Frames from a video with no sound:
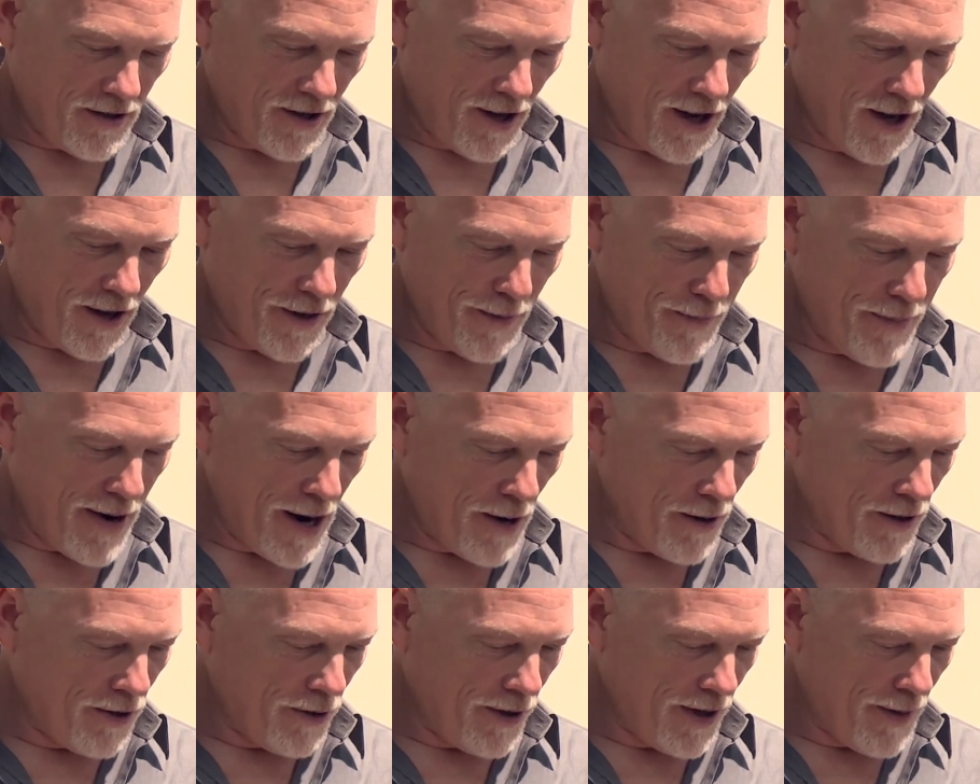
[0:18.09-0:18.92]
The
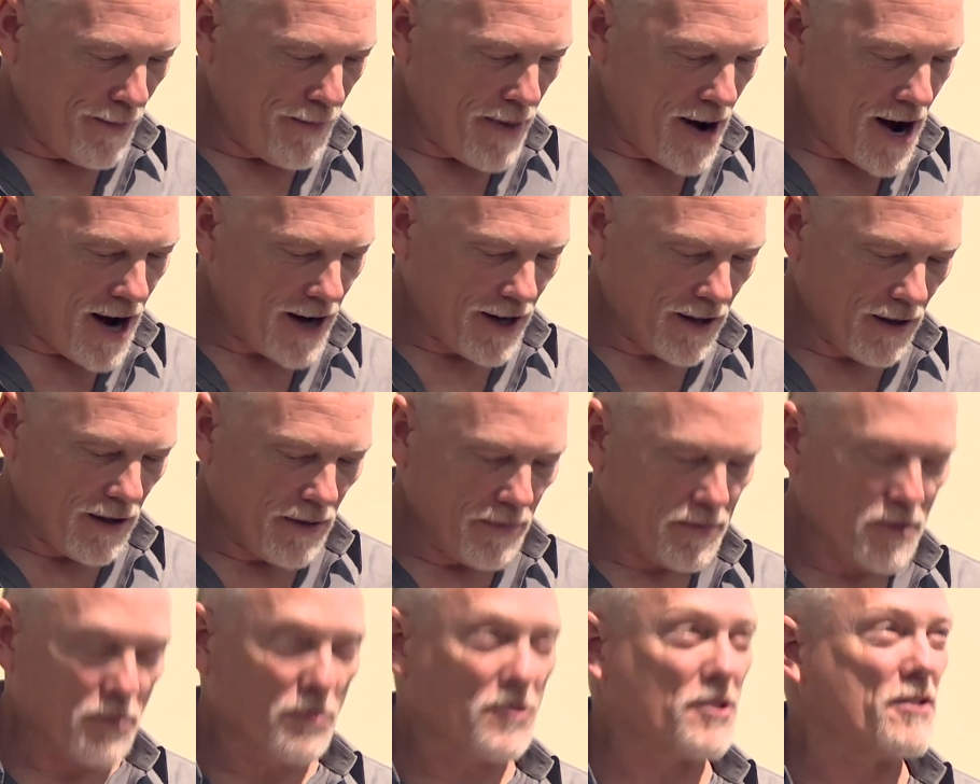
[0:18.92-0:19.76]
Paranoid
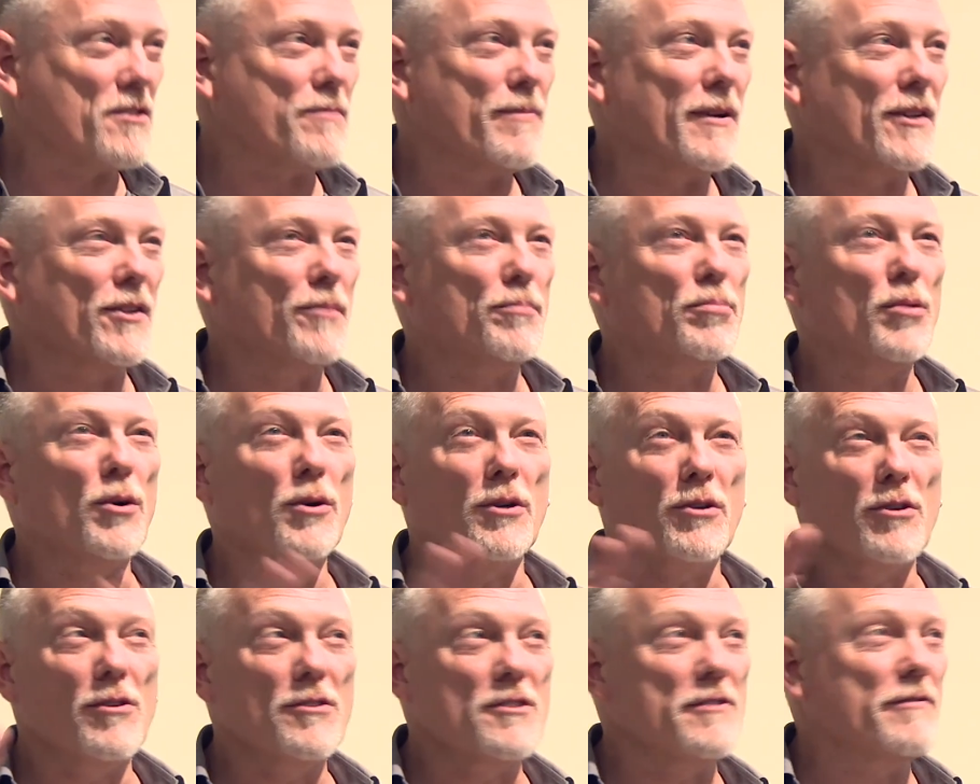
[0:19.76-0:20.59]
Apocalypse, which is about the
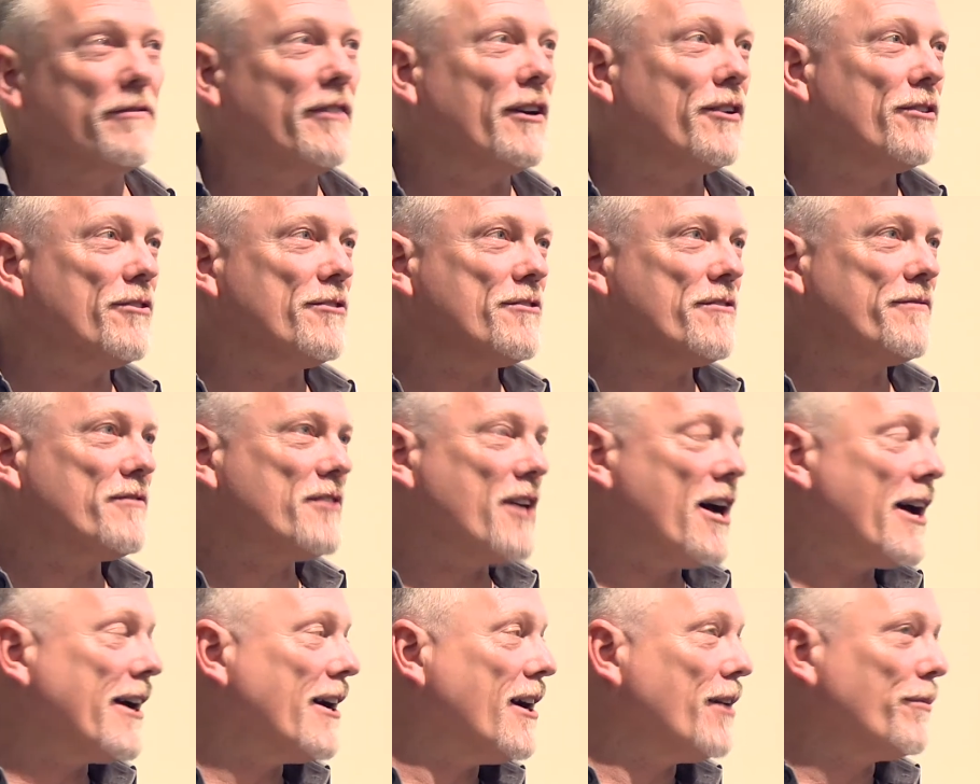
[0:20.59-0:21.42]
protocols of Elders of
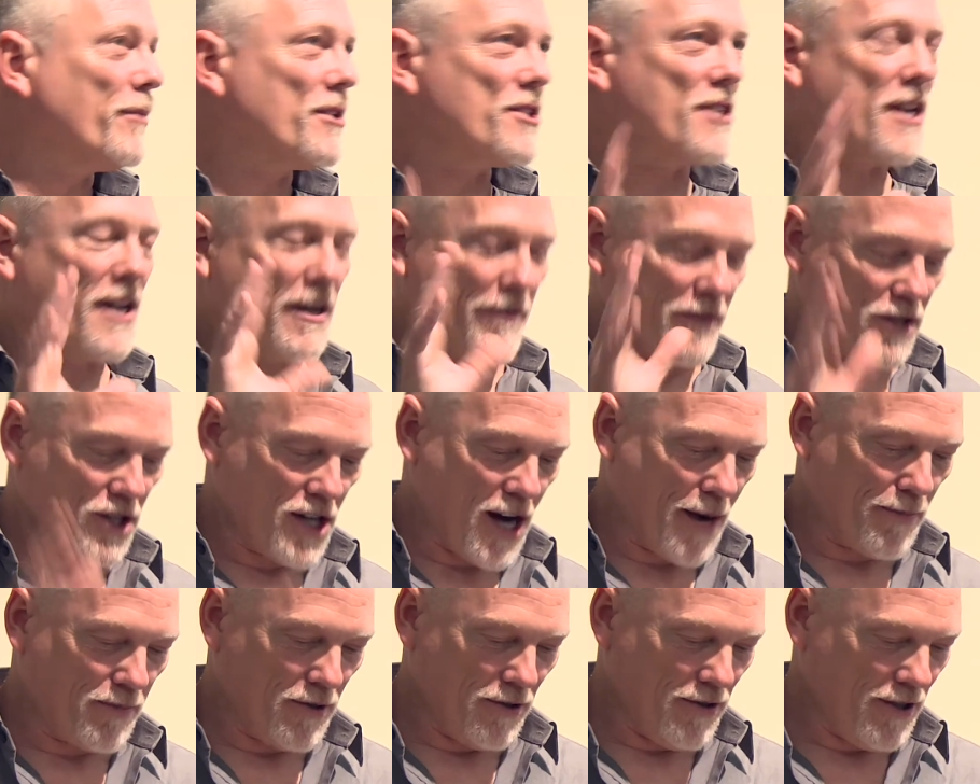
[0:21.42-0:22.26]
Zion, which I have a
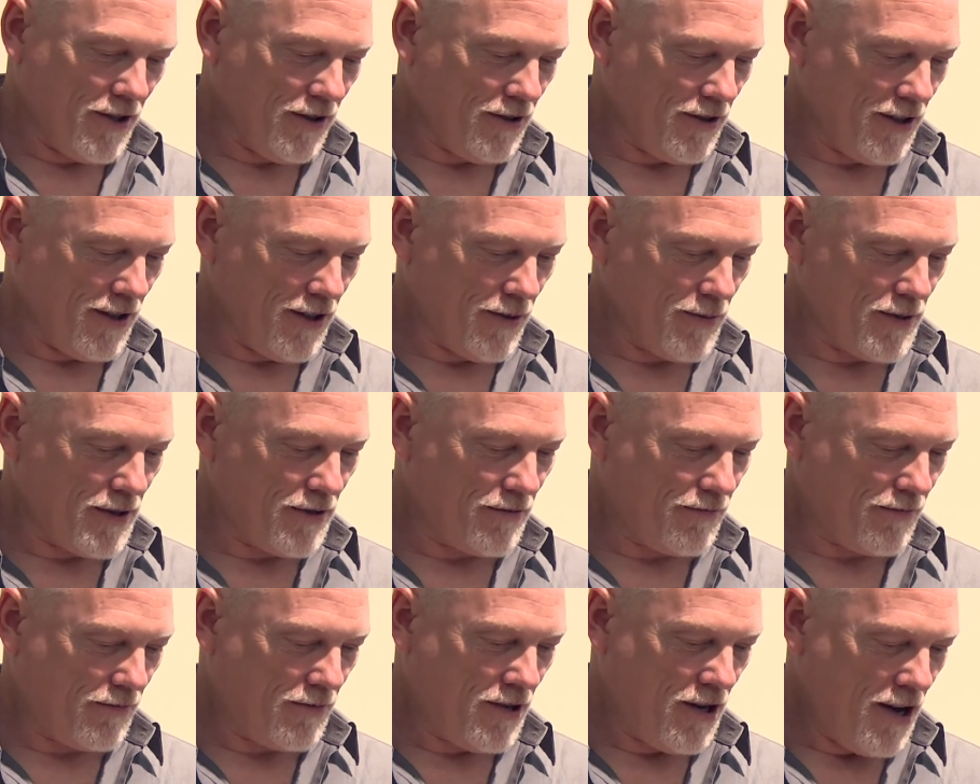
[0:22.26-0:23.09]
chapter in, and I was
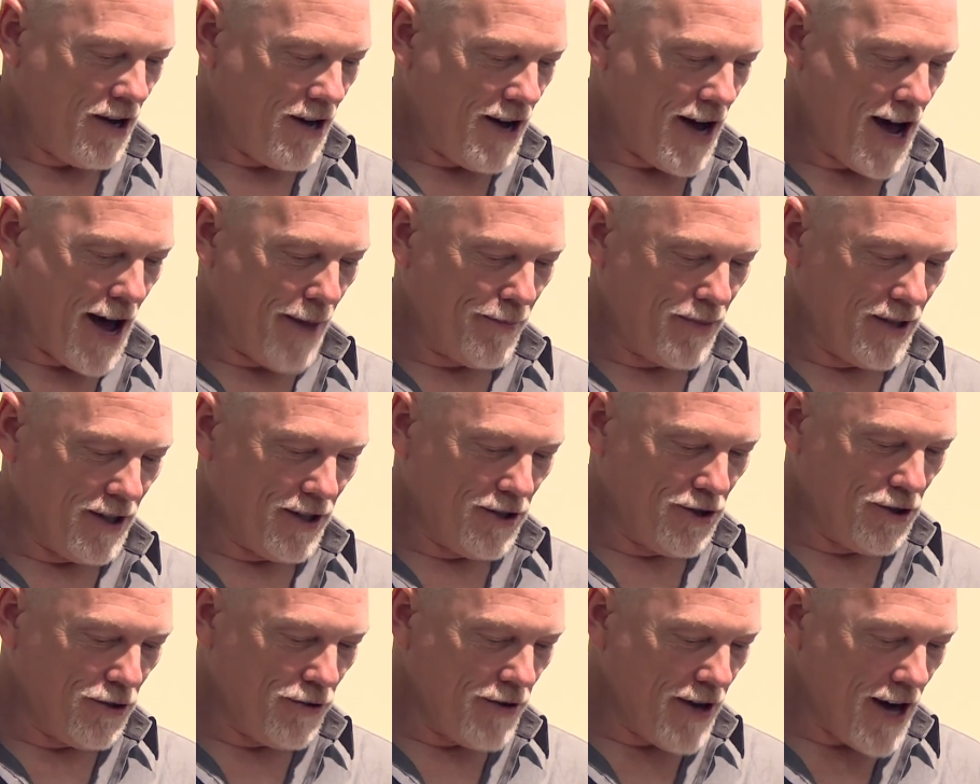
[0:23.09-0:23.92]
happy to
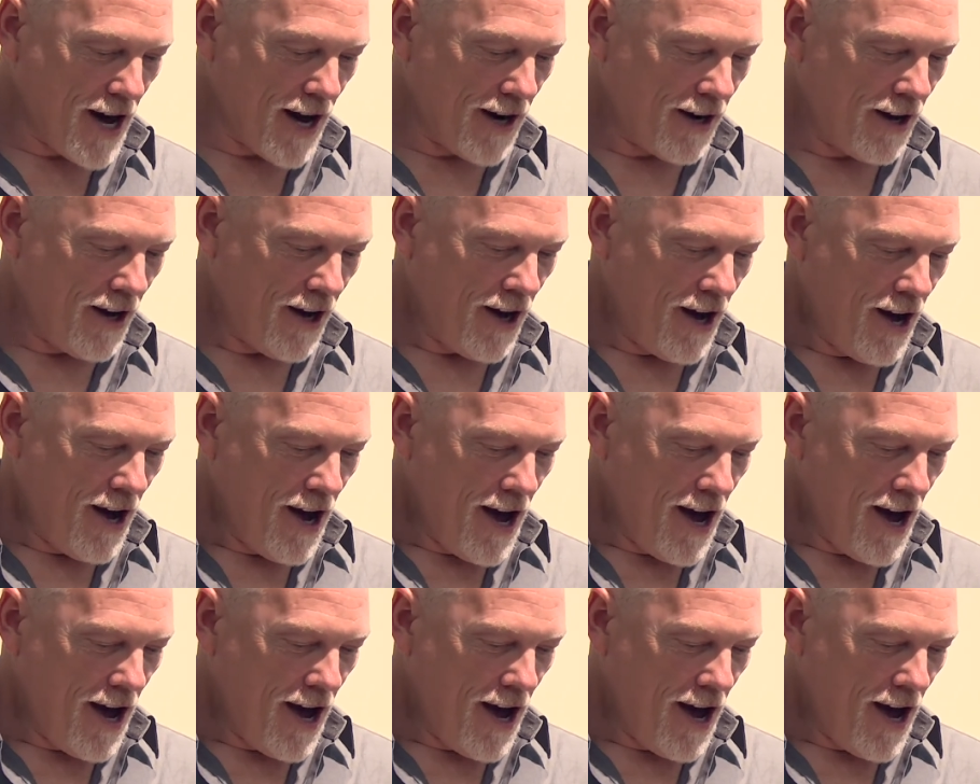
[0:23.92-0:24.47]
do that.